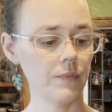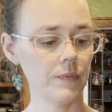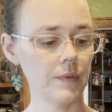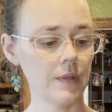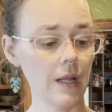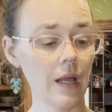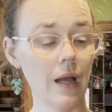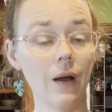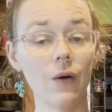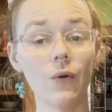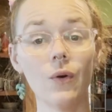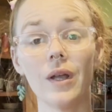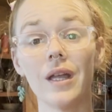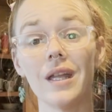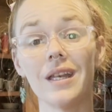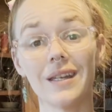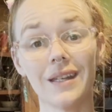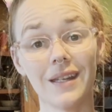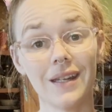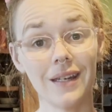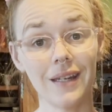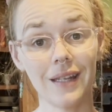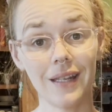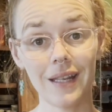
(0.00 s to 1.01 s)
Now it
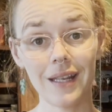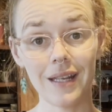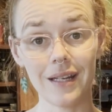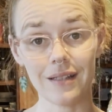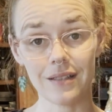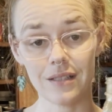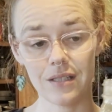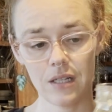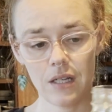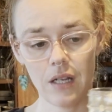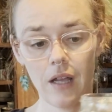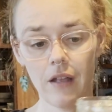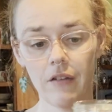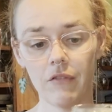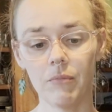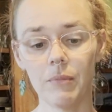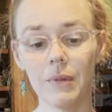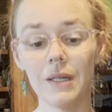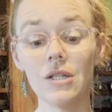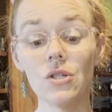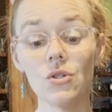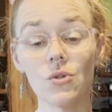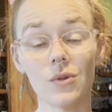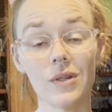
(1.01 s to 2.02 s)
can eat. I've
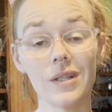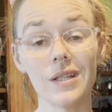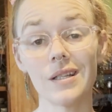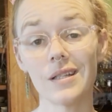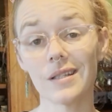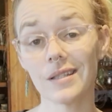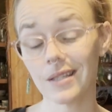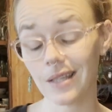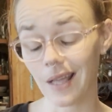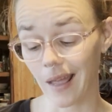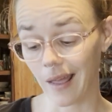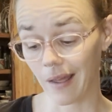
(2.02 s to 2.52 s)
been doing this